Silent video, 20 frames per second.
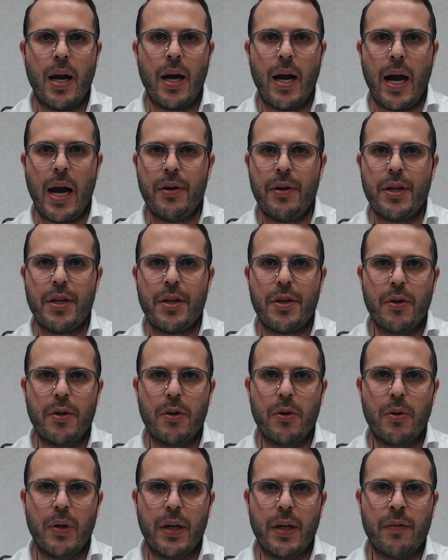How do
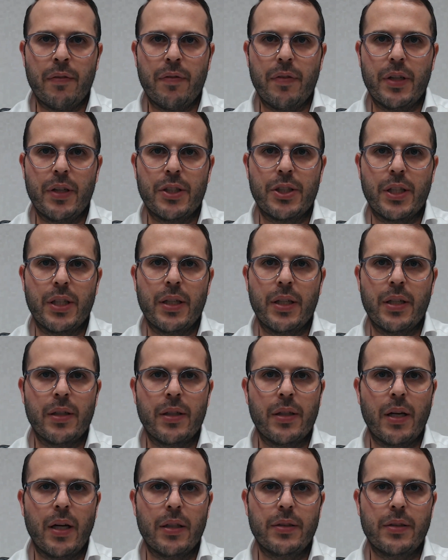you
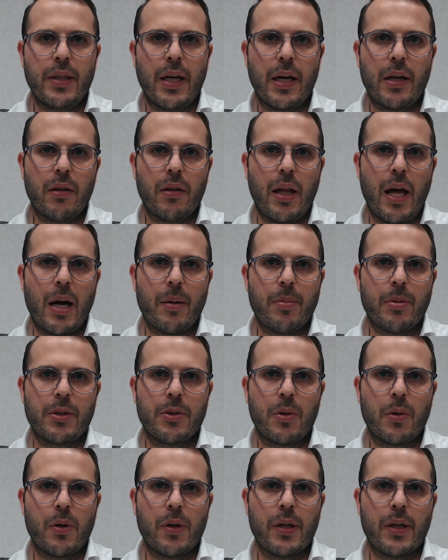envision a dental
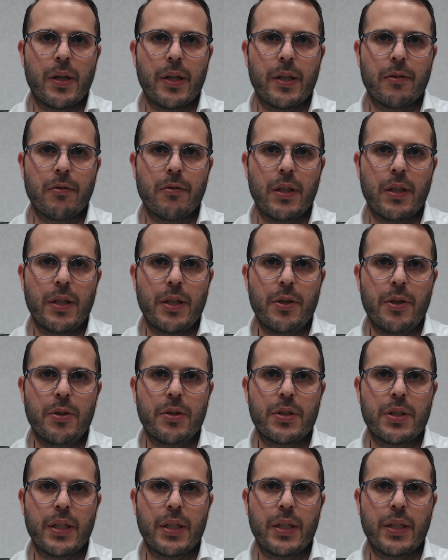laboratory really
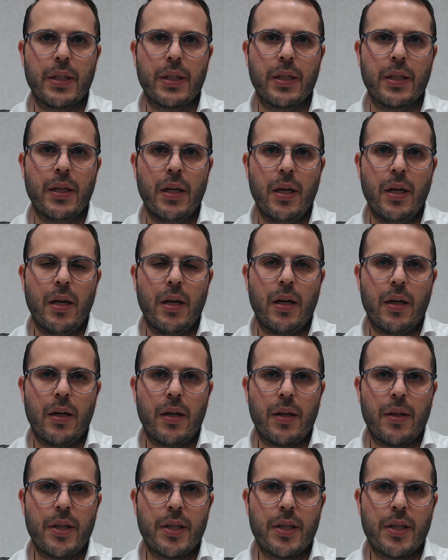using uh,